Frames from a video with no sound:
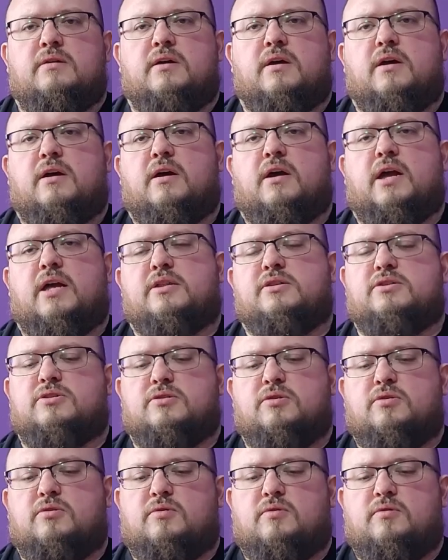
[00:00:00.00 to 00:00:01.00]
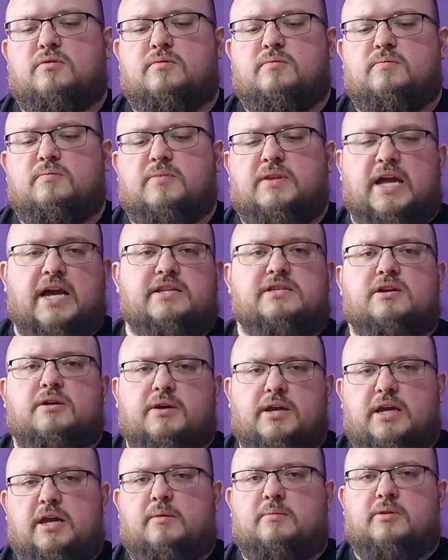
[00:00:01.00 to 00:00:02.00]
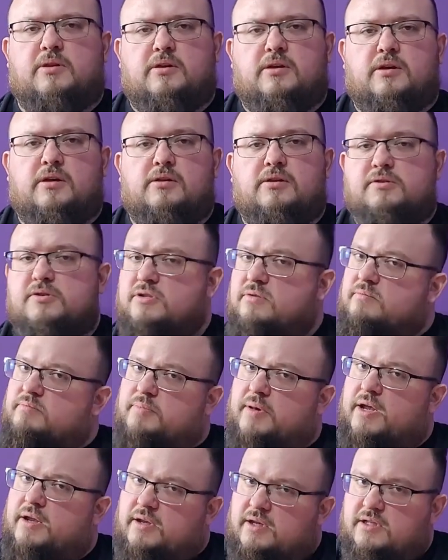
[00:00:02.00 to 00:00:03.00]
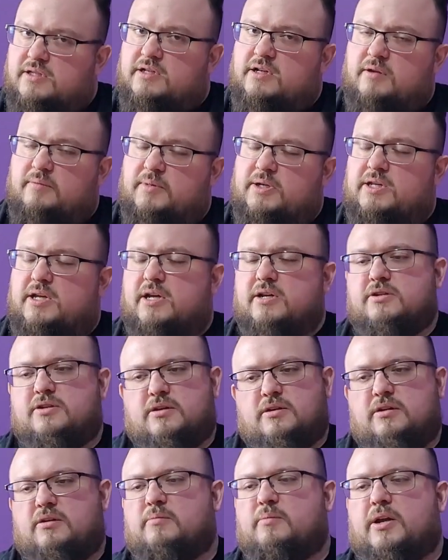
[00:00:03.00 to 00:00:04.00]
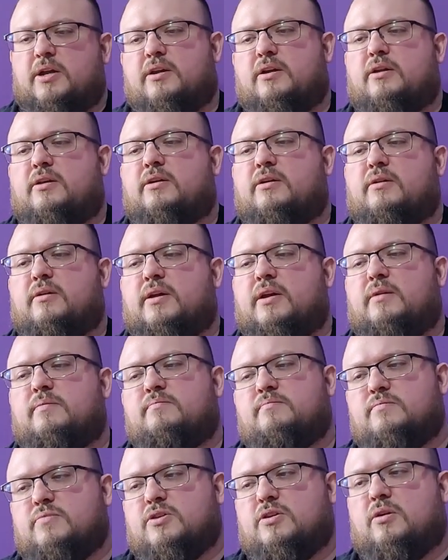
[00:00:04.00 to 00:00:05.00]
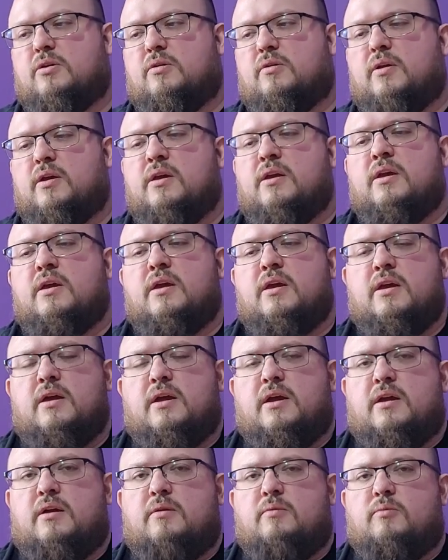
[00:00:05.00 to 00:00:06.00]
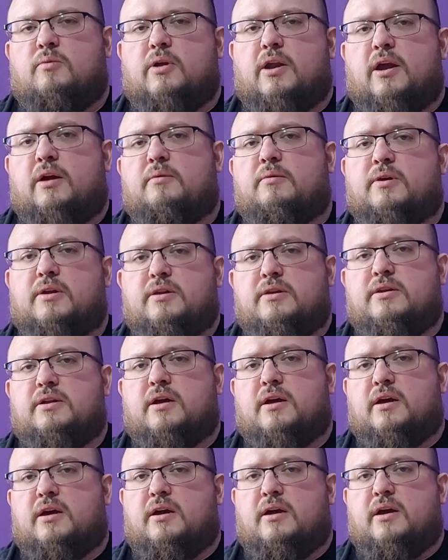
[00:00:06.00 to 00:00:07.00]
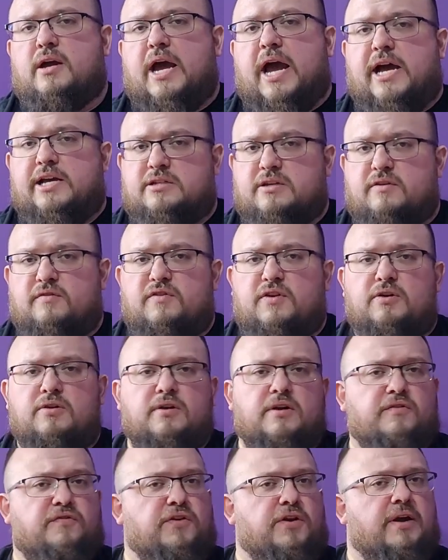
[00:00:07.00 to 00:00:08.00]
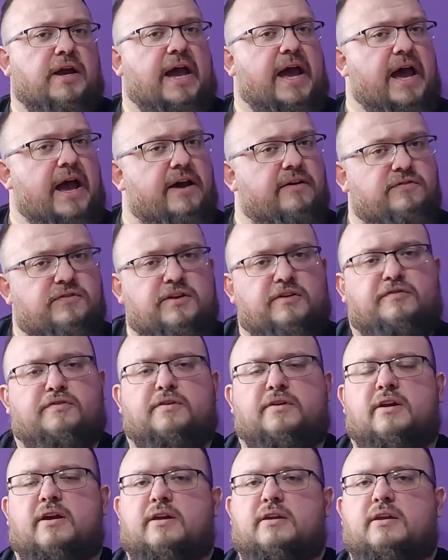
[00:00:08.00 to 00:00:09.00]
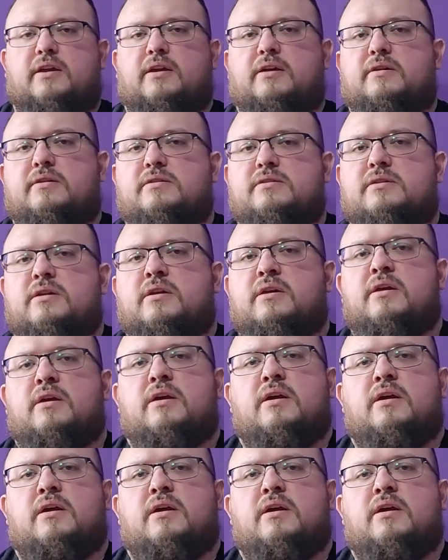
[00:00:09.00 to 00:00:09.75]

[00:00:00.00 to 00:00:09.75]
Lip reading: And so that's how I came to the conclusion. But it's a limitation. You might not agree. So, what I would ask of you, if you have different ideas,